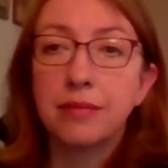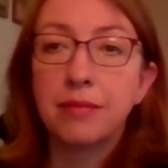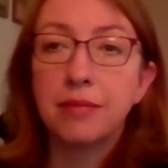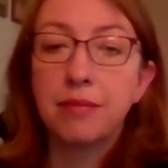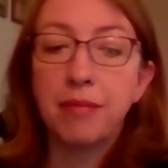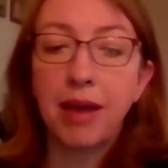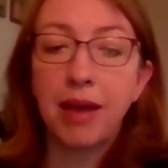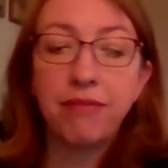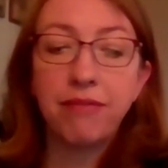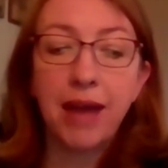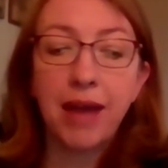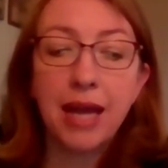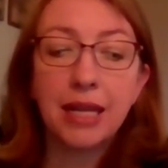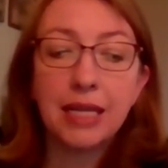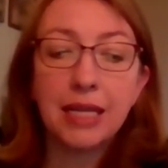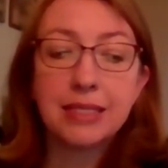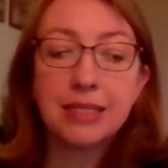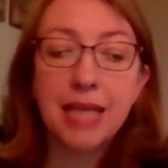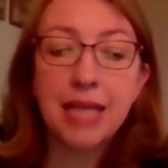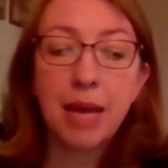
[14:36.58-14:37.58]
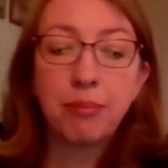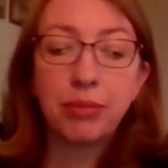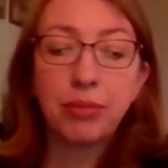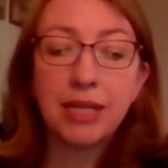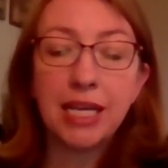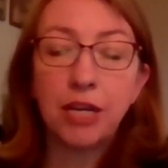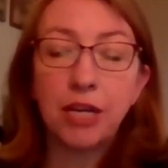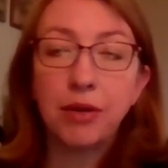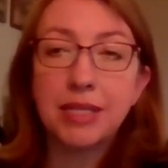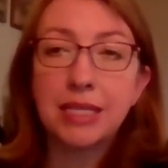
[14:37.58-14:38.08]
My final example
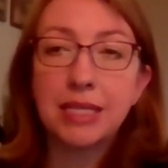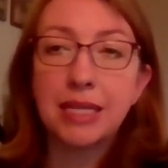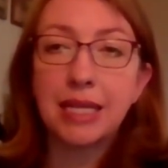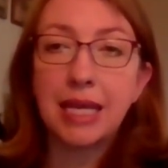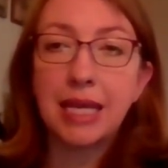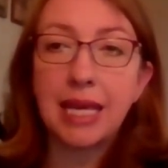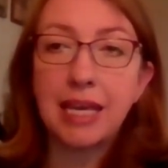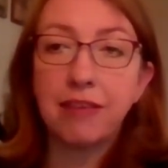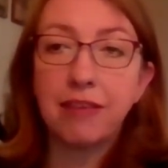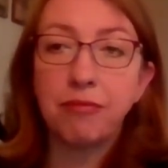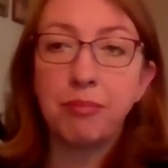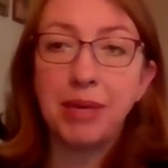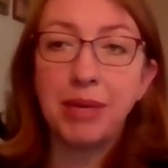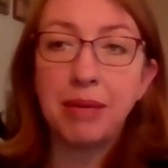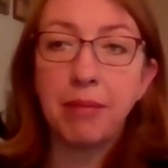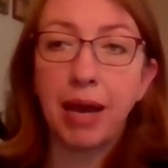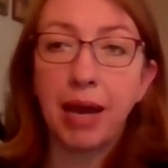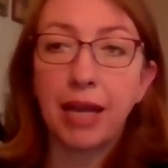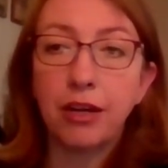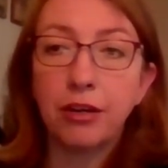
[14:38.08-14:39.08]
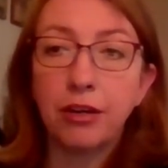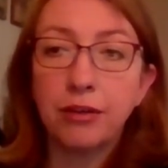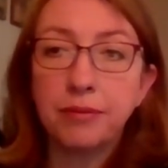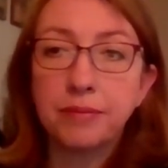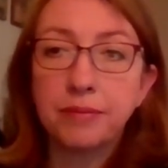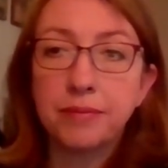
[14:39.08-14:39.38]
here is in the key of B minor.